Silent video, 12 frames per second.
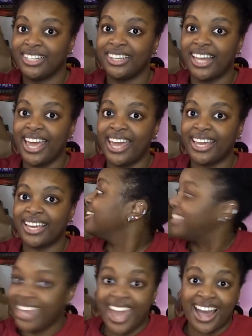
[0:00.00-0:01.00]
Like,
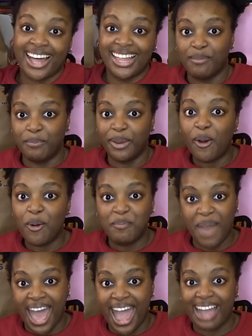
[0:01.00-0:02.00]
yeah, big old
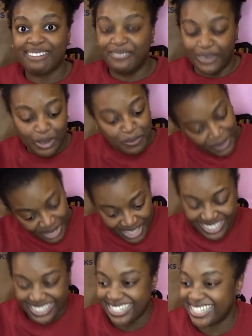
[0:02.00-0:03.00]
bag full of
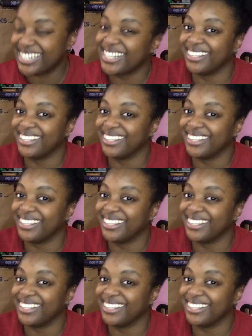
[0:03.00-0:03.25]
books.